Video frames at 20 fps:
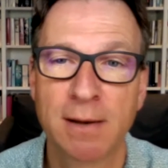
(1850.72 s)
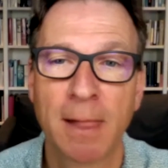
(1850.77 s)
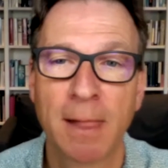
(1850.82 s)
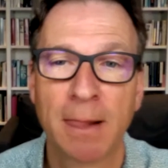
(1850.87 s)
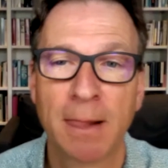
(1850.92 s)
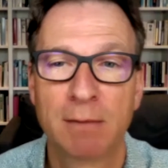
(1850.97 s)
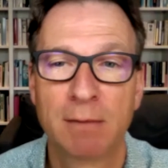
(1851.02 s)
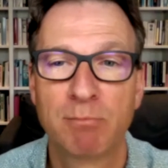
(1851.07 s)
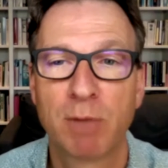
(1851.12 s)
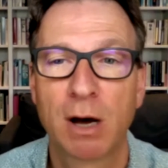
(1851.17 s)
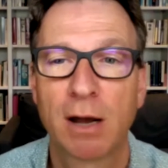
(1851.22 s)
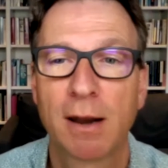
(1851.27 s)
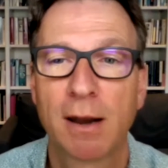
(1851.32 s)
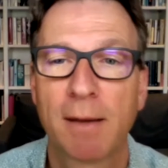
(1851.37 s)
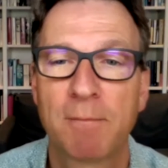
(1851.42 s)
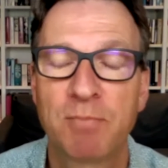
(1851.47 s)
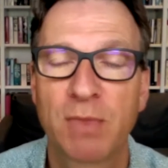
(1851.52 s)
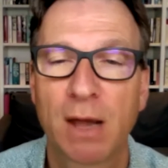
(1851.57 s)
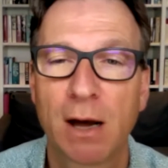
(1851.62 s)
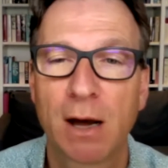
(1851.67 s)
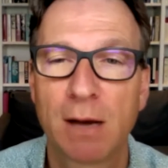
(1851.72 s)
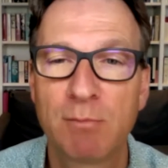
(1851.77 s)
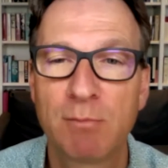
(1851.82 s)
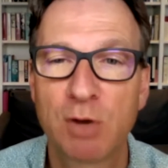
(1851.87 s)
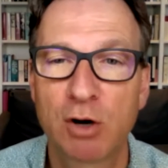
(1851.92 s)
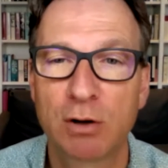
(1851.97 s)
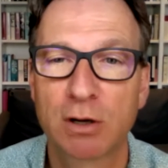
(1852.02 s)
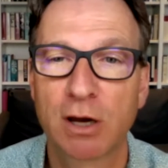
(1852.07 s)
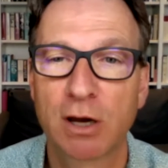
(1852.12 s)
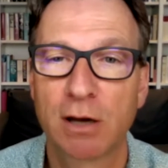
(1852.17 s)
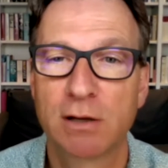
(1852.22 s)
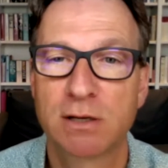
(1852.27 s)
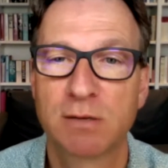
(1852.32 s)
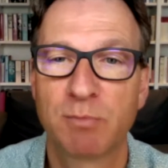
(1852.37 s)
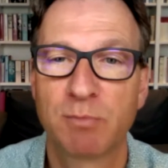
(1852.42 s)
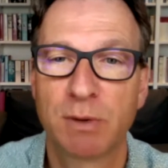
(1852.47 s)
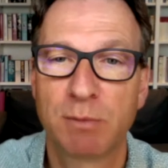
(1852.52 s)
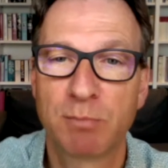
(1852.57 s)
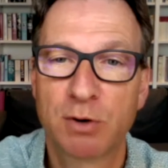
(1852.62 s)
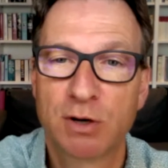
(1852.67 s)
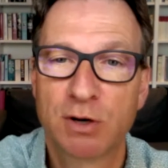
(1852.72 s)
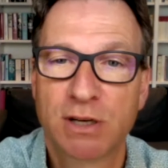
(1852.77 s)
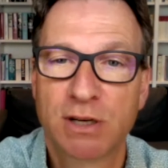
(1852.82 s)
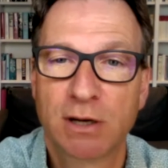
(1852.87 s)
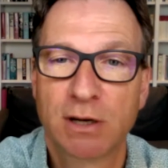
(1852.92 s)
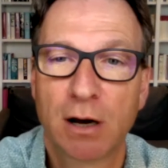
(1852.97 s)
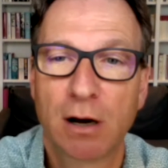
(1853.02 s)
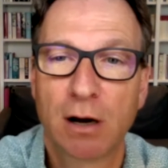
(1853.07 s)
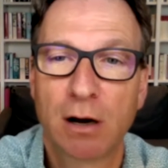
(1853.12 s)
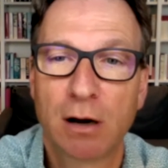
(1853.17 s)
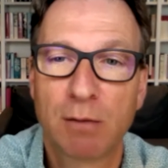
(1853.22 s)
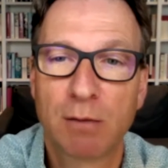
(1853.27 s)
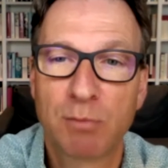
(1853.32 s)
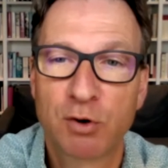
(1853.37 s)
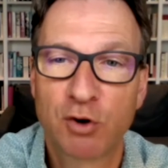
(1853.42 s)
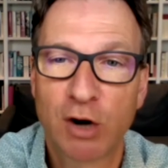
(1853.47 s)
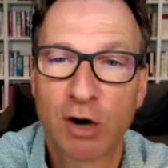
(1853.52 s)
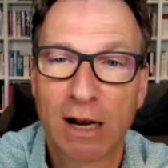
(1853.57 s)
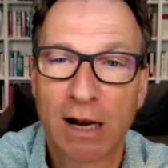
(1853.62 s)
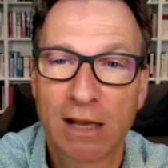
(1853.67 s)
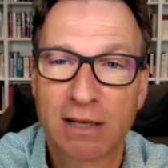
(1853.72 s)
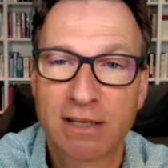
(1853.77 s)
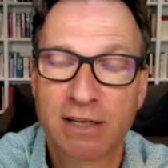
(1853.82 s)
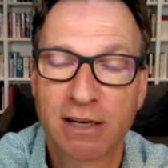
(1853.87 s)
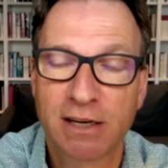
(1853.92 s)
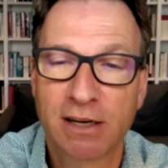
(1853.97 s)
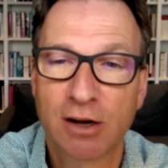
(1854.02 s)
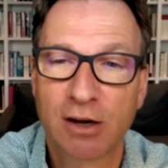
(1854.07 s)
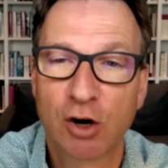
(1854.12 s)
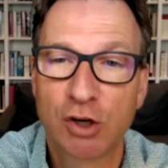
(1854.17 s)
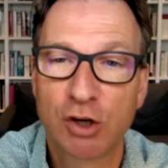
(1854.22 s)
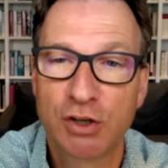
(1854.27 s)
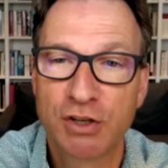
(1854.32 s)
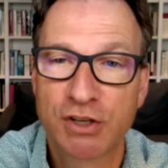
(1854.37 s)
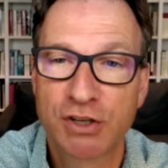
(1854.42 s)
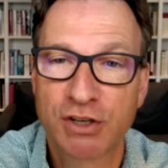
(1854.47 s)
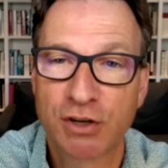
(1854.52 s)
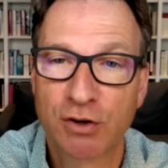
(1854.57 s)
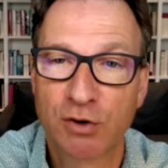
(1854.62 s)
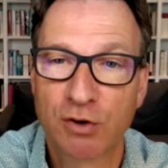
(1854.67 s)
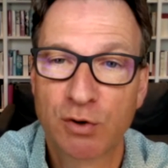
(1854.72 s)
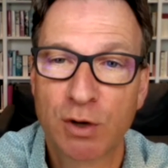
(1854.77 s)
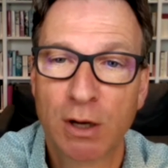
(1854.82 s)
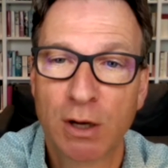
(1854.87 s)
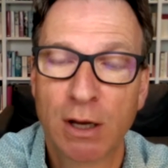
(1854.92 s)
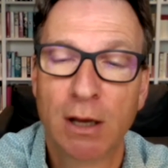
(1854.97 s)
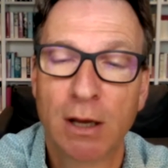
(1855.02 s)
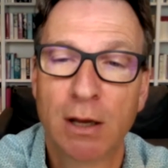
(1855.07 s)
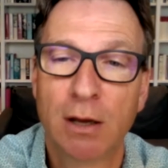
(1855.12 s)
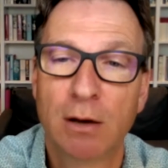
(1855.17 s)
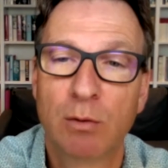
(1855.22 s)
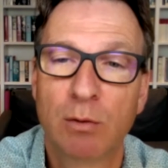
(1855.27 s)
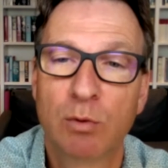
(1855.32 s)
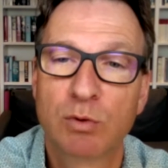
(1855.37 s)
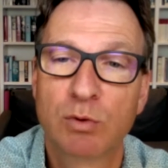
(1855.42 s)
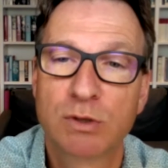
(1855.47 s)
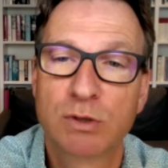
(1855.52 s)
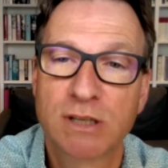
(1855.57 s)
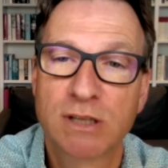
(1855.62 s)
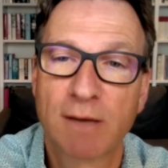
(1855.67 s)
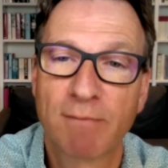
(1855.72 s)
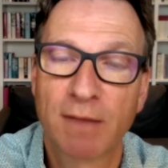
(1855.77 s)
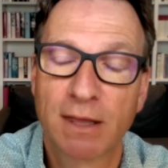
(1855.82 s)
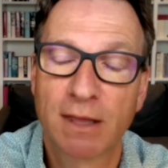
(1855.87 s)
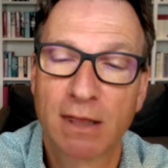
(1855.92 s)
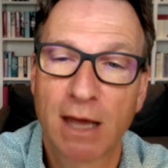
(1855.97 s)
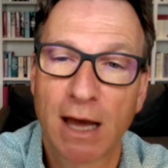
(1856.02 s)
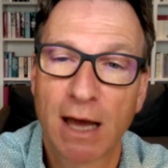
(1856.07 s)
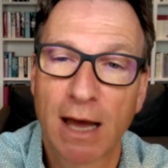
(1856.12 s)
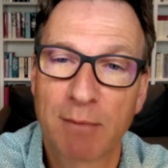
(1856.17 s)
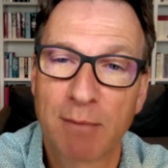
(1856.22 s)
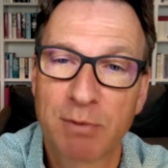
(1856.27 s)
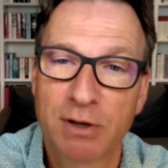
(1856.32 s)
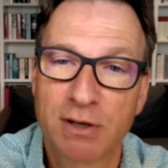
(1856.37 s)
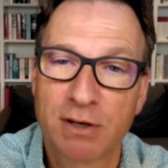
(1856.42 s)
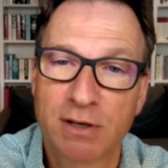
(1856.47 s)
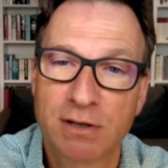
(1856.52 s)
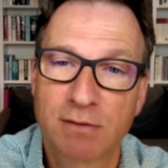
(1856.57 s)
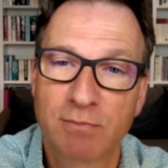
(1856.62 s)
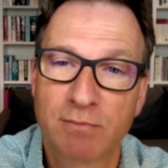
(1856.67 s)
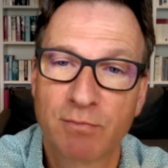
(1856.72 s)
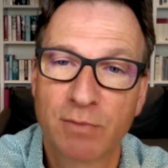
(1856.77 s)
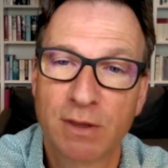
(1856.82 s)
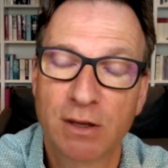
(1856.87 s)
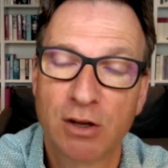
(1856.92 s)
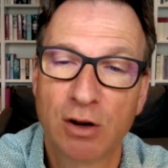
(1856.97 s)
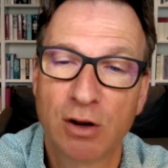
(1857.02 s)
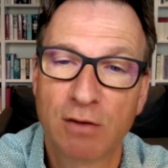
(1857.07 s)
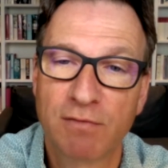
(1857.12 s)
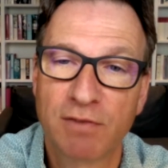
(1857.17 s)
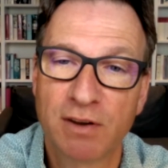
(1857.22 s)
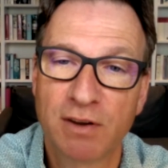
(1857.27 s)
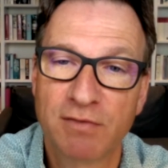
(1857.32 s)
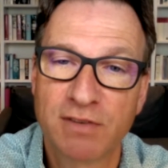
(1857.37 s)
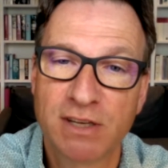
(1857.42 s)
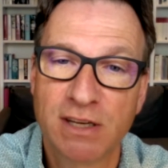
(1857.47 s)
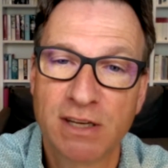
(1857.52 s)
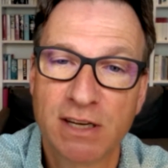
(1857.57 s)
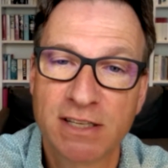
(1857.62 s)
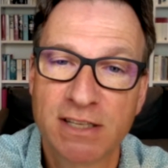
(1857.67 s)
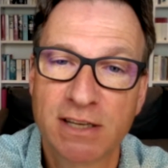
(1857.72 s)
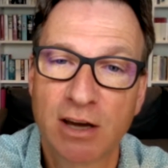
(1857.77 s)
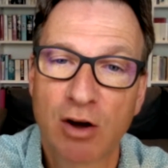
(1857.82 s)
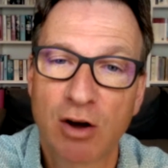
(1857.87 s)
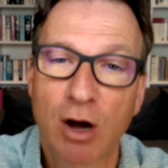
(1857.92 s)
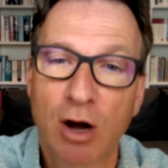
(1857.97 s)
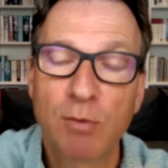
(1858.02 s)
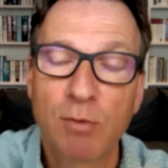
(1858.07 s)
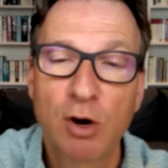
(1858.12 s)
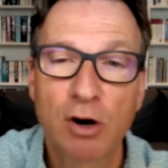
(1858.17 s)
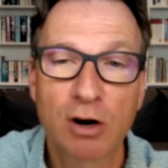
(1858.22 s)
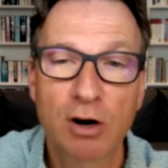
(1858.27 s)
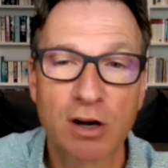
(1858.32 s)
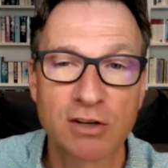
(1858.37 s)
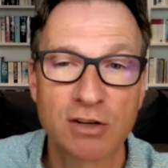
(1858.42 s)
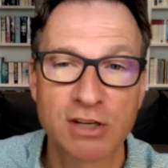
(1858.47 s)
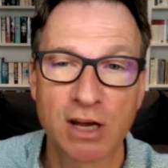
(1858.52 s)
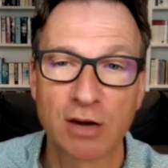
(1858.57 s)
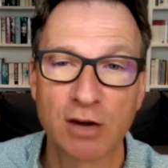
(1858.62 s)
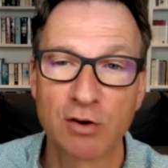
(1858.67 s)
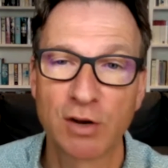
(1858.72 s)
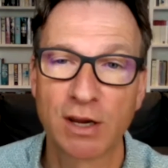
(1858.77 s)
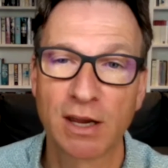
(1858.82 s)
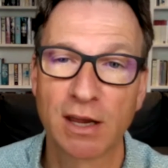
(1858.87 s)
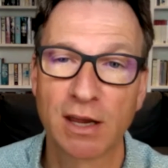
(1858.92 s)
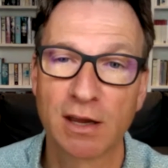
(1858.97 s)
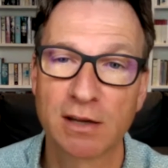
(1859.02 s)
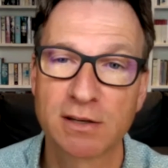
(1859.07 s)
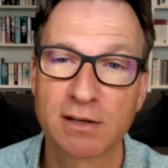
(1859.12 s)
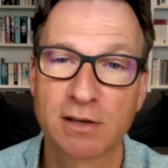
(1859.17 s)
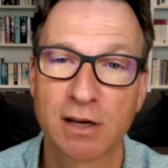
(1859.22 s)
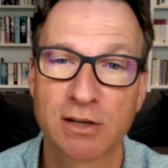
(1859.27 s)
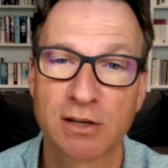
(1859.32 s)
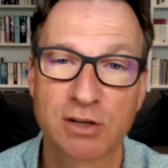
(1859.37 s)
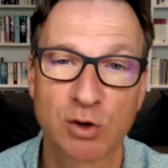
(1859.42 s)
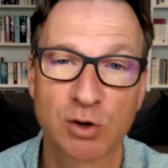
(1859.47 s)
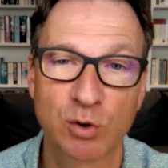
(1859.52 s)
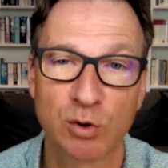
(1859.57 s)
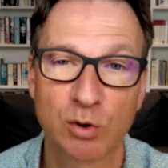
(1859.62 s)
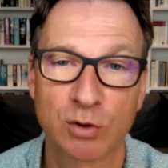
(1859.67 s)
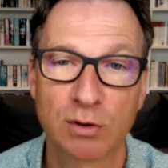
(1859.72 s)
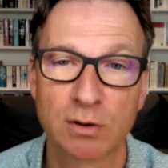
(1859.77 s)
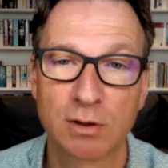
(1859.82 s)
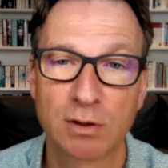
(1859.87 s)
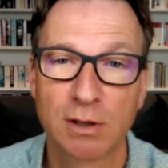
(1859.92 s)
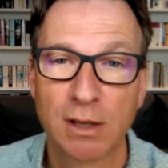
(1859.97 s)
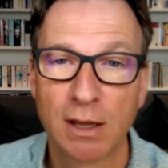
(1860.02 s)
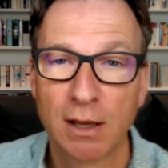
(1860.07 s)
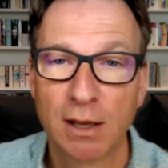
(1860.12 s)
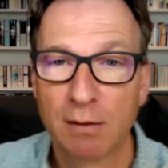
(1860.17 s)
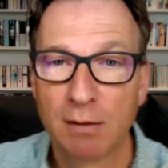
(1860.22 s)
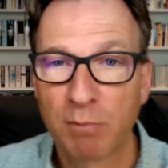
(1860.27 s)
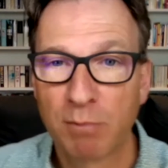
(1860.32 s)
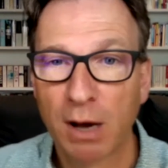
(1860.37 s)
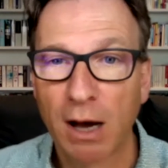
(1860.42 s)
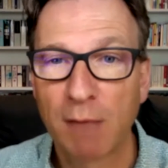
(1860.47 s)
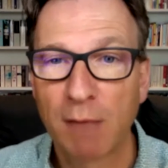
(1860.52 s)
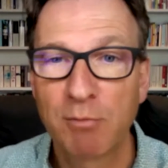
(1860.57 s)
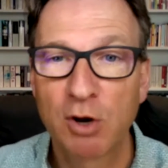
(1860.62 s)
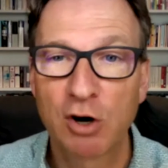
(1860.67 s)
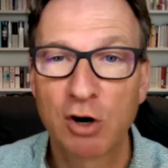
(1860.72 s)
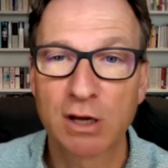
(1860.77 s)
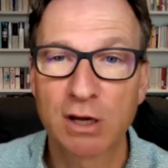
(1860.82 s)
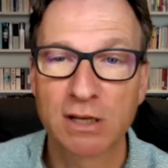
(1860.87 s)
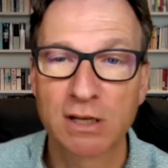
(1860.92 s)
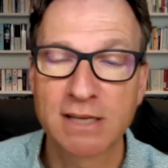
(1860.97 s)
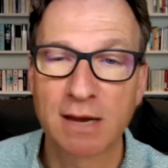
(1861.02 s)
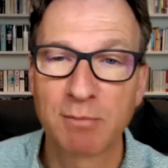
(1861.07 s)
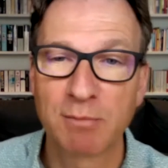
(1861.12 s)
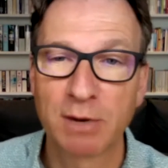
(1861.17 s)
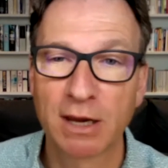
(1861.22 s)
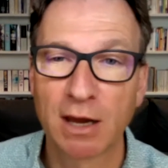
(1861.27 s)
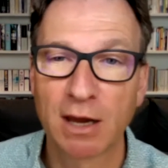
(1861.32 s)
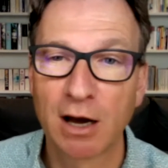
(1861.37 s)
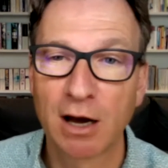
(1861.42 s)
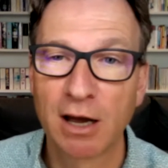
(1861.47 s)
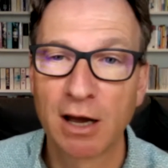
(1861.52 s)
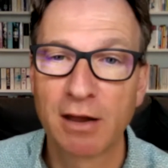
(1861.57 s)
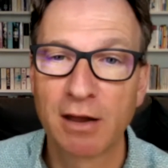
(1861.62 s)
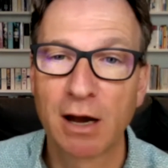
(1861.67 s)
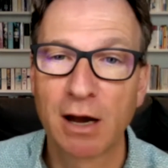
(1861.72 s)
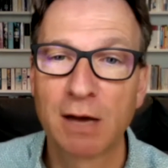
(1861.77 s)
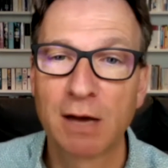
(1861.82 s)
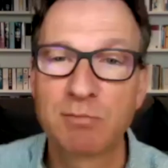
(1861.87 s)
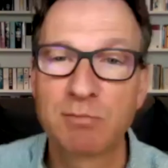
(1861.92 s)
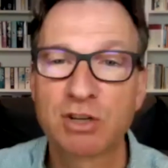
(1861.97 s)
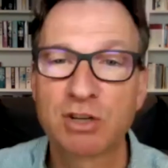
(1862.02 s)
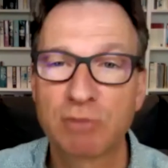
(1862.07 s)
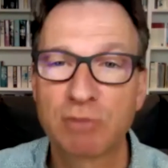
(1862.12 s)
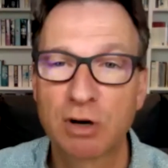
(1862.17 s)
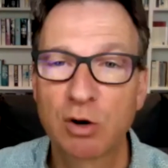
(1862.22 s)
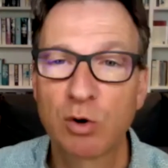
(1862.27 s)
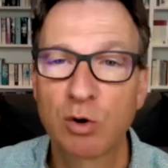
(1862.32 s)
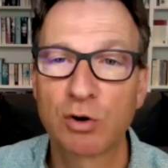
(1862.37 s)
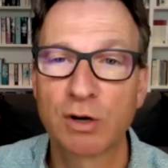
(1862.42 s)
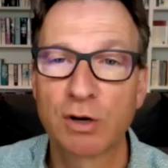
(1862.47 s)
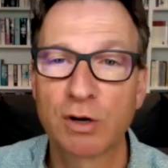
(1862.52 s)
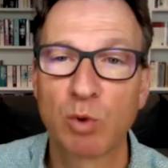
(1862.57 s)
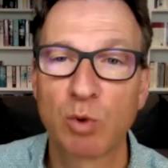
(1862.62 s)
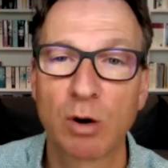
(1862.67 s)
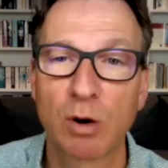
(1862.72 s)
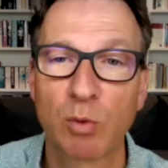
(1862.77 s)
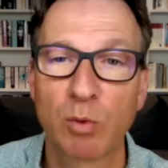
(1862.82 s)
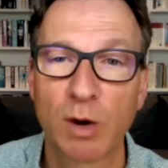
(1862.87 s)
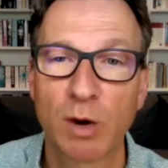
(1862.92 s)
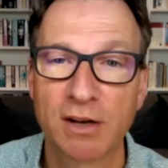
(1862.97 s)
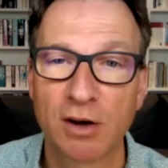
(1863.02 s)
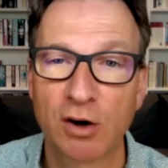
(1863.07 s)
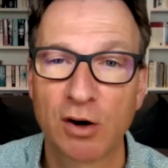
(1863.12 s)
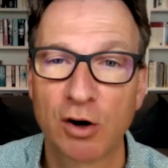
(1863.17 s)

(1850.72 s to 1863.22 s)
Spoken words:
But I'm not going to be putting our morality onto something that happened, 50 years ago. I'm not condoning it at all, but I'm not condemning it either. I'm just recording what went on,